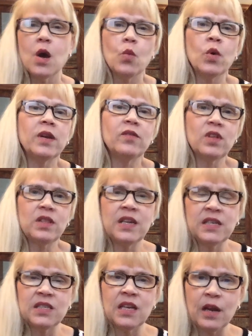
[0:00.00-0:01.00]
One of the
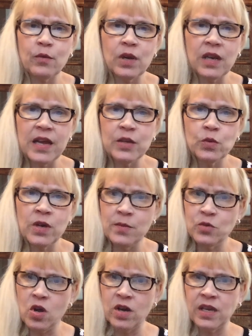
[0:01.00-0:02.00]
things that I realize when I'm
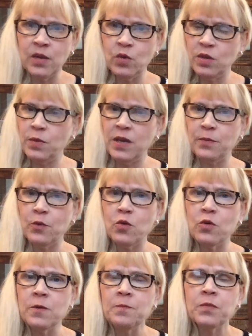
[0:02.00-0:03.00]
talking with
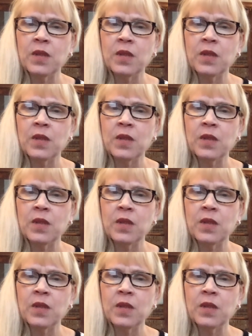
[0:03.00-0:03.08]
people